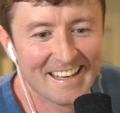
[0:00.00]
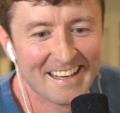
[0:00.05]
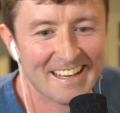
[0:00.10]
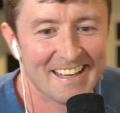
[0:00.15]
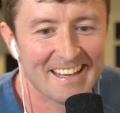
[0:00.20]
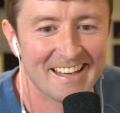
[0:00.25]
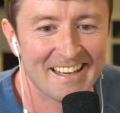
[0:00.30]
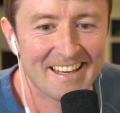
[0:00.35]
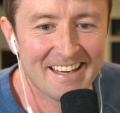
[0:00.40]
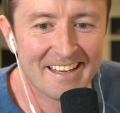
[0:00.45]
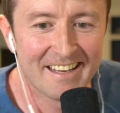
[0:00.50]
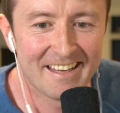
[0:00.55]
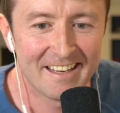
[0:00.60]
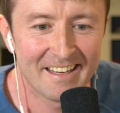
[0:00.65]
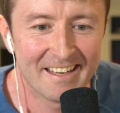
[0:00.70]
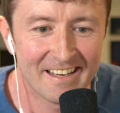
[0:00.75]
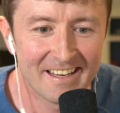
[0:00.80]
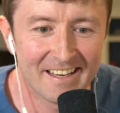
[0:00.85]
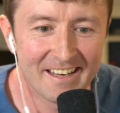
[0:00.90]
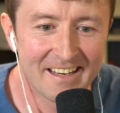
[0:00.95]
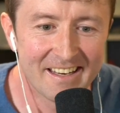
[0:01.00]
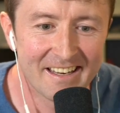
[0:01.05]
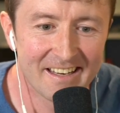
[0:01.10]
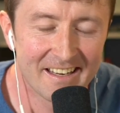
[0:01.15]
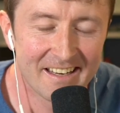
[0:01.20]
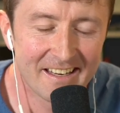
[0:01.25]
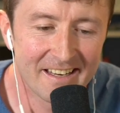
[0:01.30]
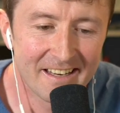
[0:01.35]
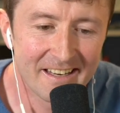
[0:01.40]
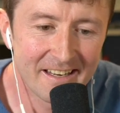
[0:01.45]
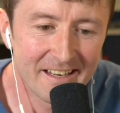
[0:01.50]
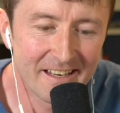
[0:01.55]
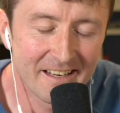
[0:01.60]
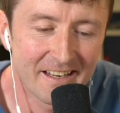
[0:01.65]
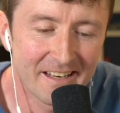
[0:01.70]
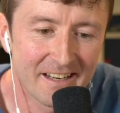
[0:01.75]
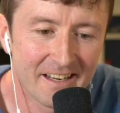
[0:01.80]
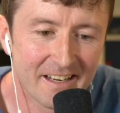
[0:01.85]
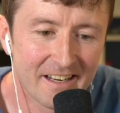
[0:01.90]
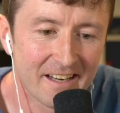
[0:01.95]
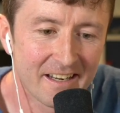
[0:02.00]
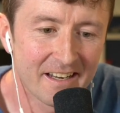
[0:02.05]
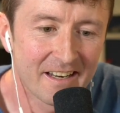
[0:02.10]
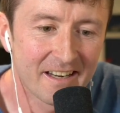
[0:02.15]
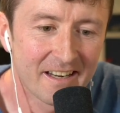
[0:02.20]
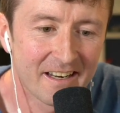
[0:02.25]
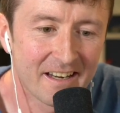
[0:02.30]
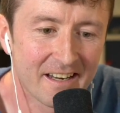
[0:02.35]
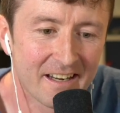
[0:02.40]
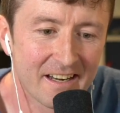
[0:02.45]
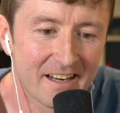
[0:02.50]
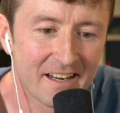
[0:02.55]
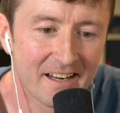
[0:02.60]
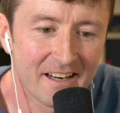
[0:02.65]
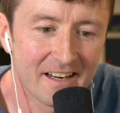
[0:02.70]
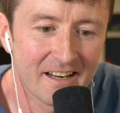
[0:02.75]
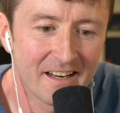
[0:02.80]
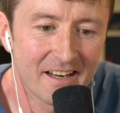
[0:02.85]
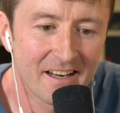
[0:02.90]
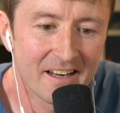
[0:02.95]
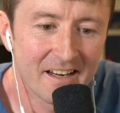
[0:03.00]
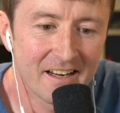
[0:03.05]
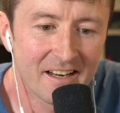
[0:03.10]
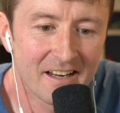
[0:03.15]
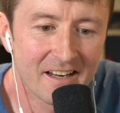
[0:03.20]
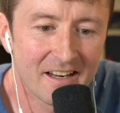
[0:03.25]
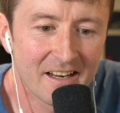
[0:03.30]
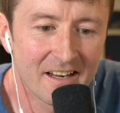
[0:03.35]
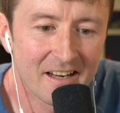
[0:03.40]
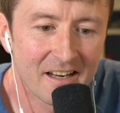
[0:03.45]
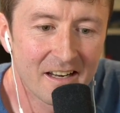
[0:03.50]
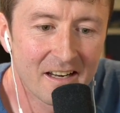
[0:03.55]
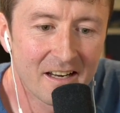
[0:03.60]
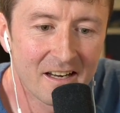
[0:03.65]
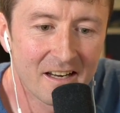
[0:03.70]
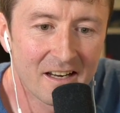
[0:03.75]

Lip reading: [no speech]